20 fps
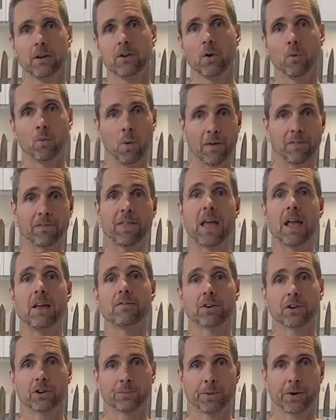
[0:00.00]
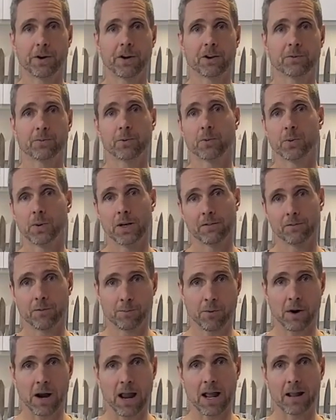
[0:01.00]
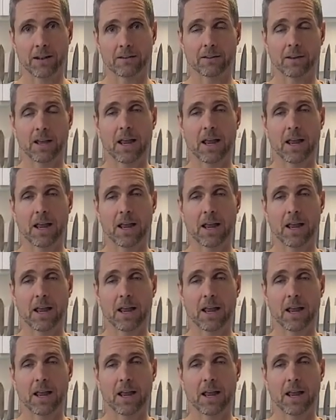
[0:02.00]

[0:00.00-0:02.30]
you know, what they've experienced between different brands.